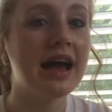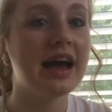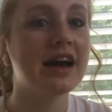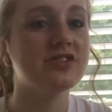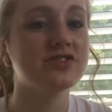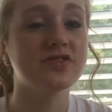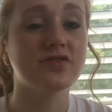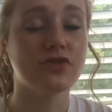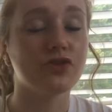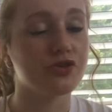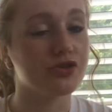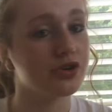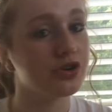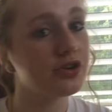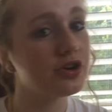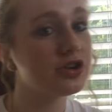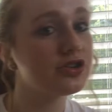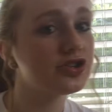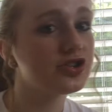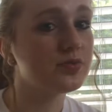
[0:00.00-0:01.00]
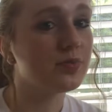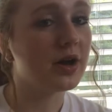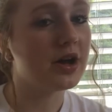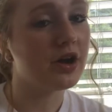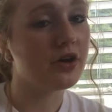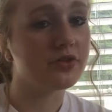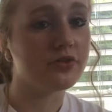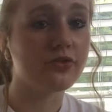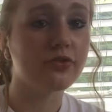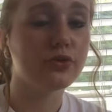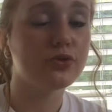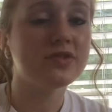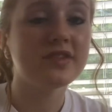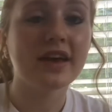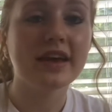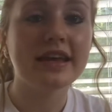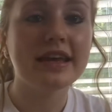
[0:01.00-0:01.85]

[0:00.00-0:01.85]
I just feel nourished by all the foods I